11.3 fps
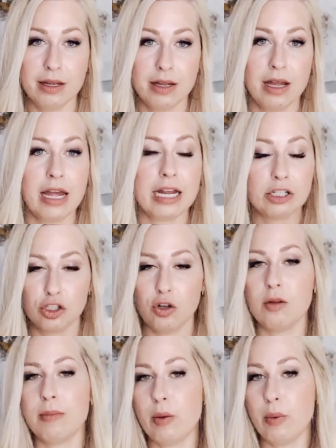I can show
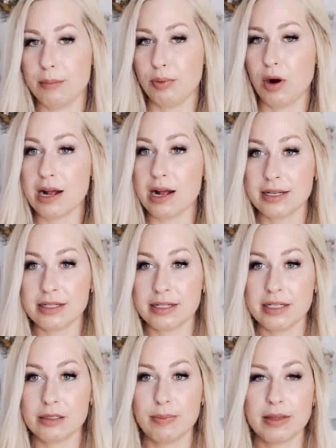them my way and
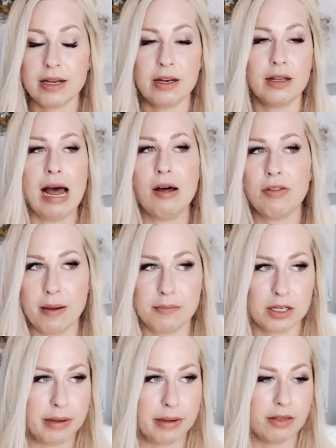processes, but then allow them
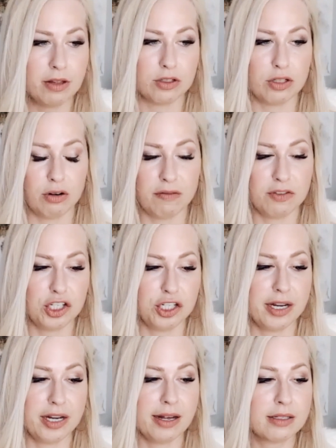to be in their zone of
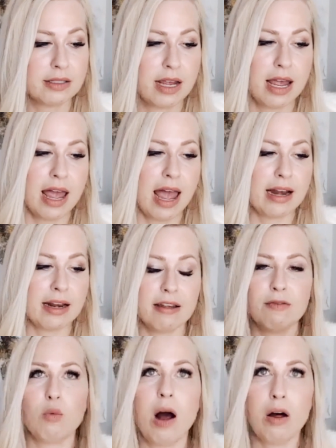genius and give
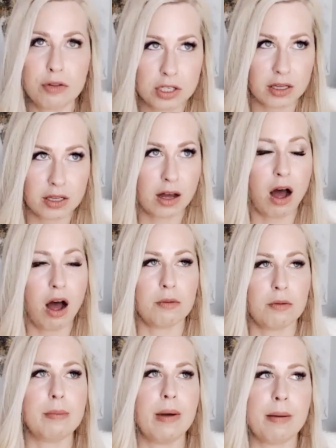wealth to the
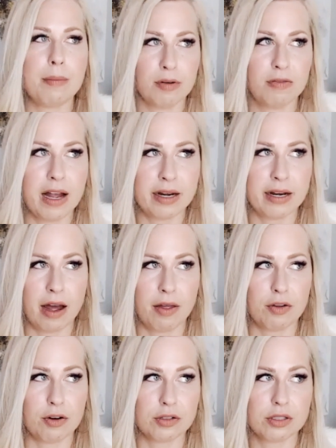economy by providing
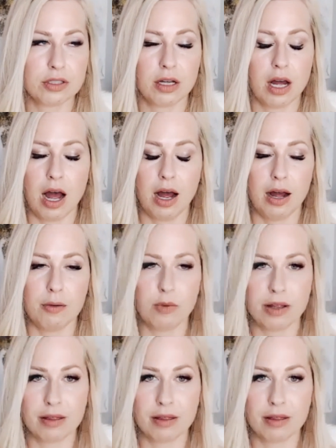others with